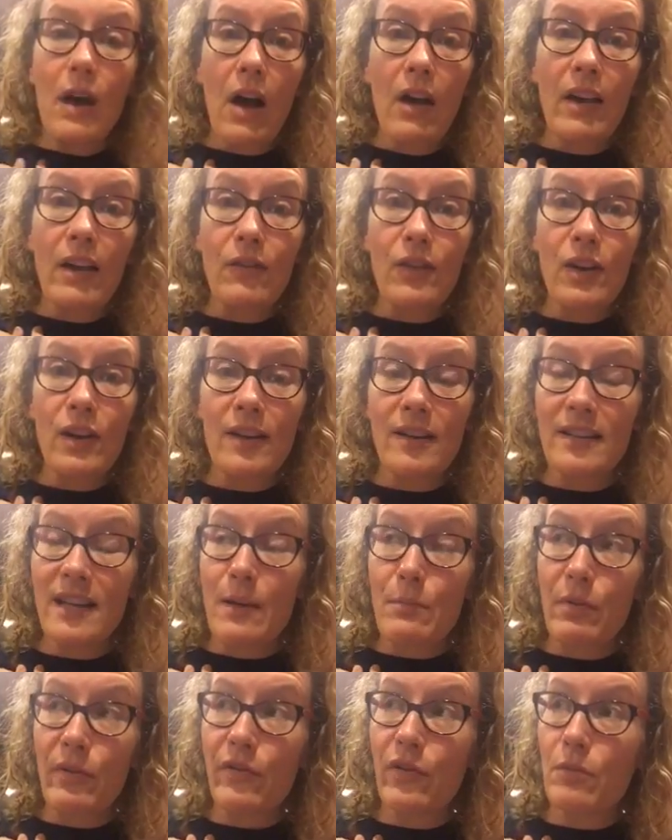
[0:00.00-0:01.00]
I'll give you an
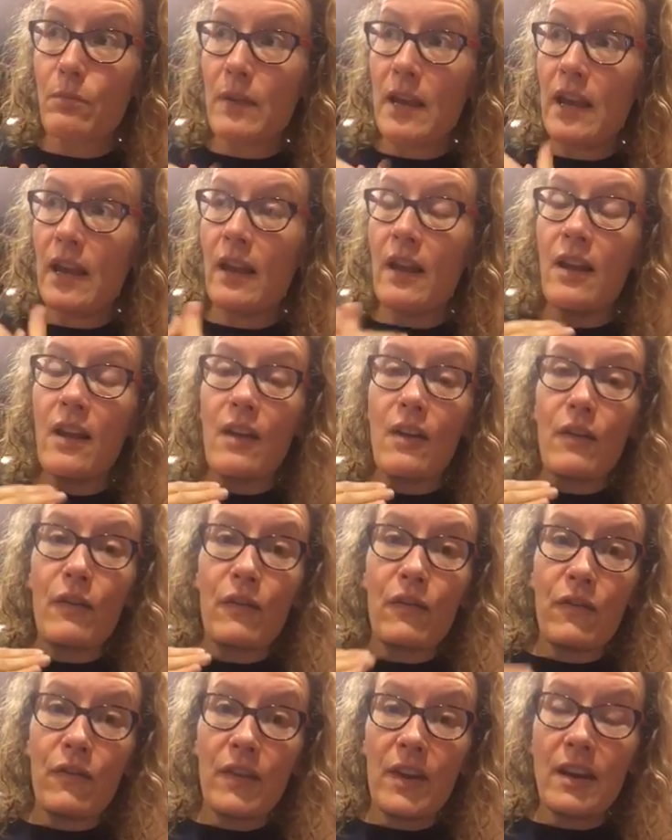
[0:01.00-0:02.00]
example for me.
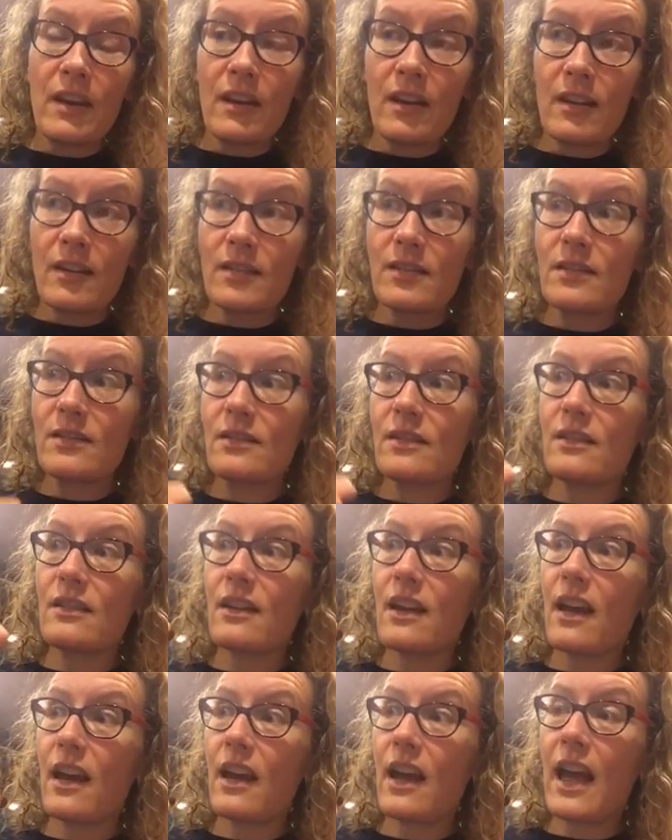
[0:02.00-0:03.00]
Fitness,
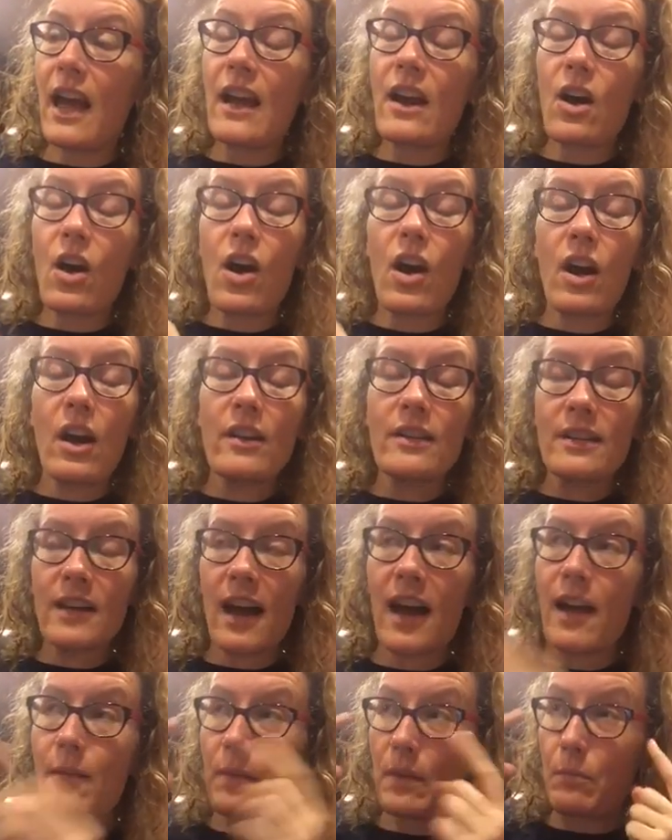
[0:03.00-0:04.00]
I had a hard
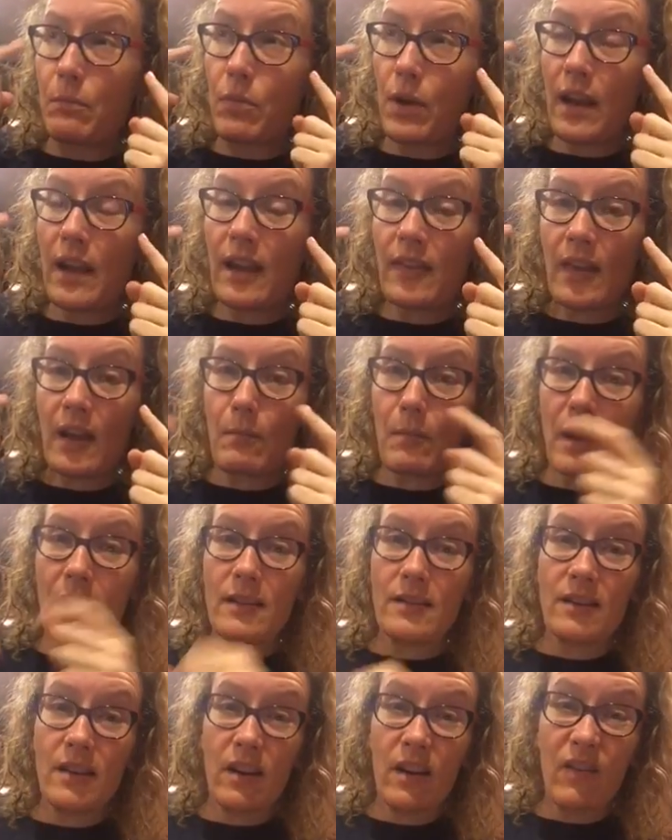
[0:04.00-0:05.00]
time in breaking that
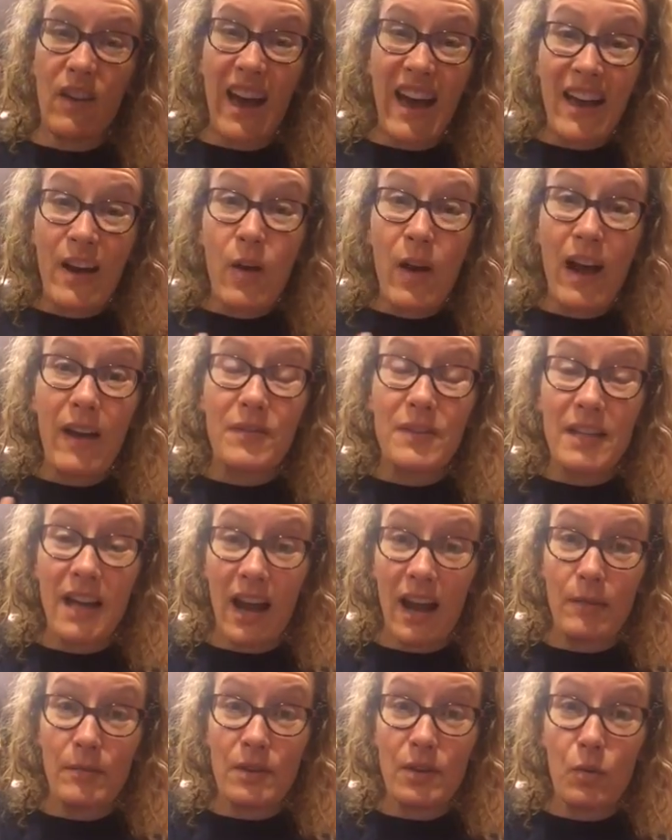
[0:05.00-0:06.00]
mindset of I don't have
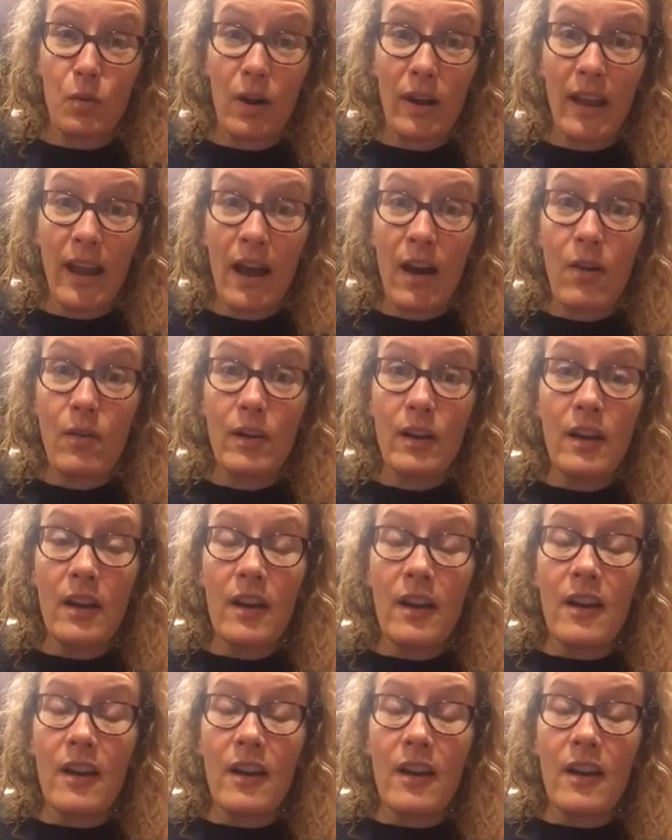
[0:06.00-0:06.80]
time to work out.